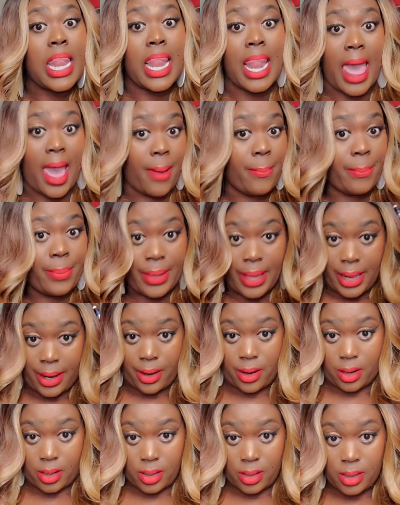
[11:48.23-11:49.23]
Lot
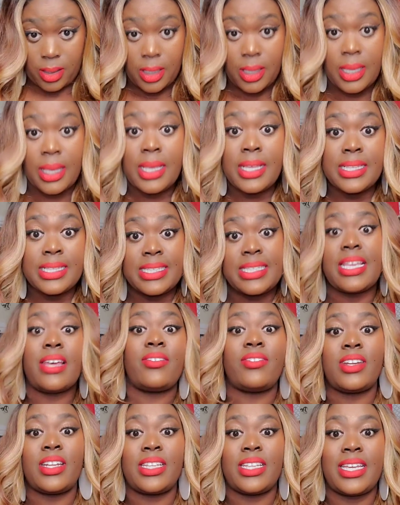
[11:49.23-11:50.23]
better.
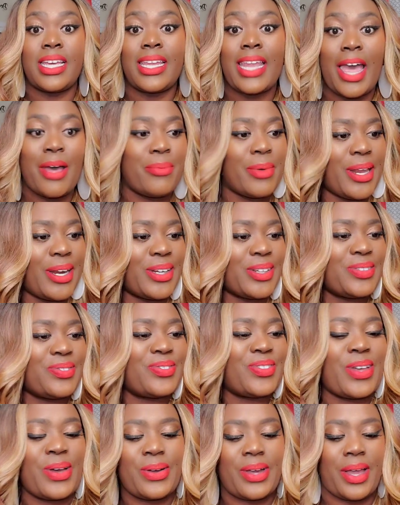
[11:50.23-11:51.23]
Definitely a lot better.
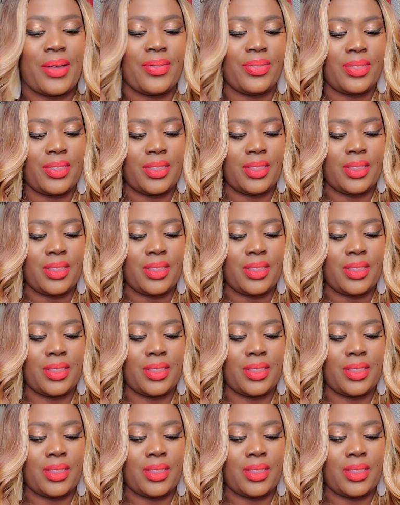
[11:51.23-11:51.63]
Okay.